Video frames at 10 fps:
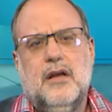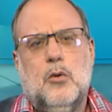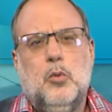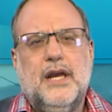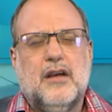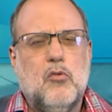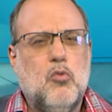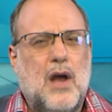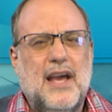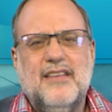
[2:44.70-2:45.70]
We can
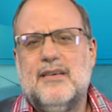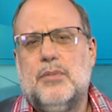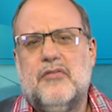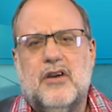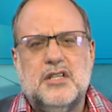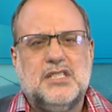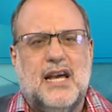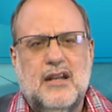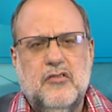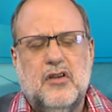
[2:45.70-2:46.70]
rise above our
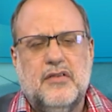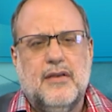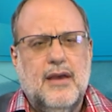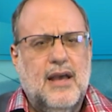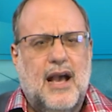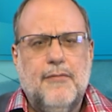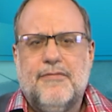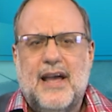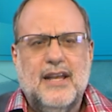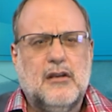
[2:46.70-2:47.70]
challenges and
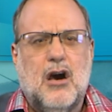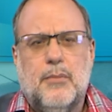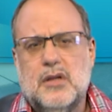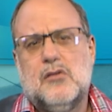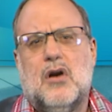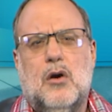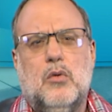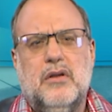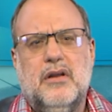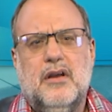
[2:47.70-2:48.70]
find common
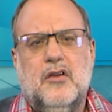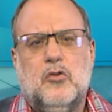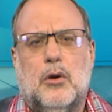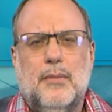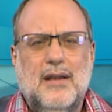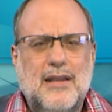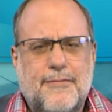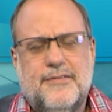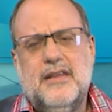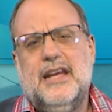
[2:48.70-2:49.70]
ground to
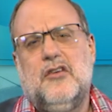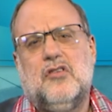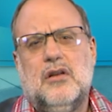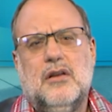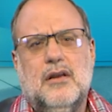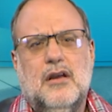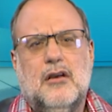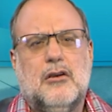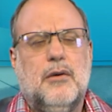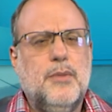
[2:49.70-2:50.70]
uplift nation,
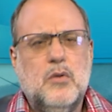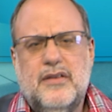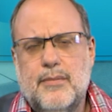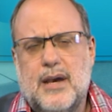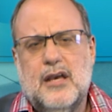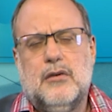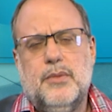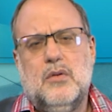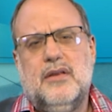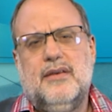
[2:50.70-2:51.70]
community by
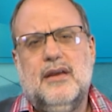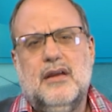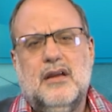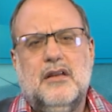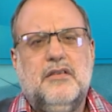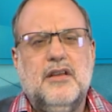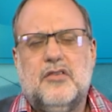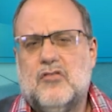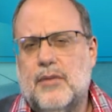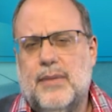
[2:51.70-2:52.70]
community,
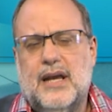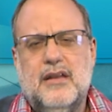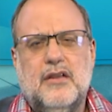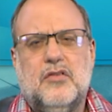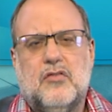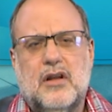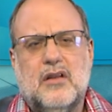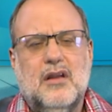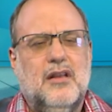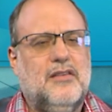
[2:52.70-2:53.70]
district by district,
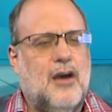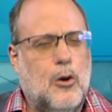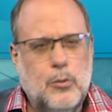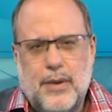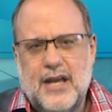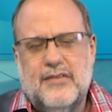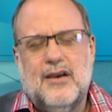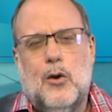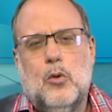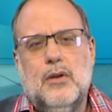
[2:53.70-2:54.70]
town by
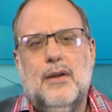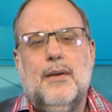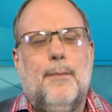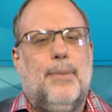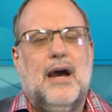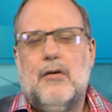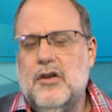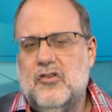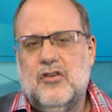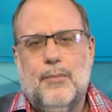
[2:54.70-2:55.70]
town,
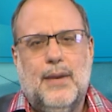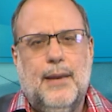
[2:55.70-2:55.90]
parish by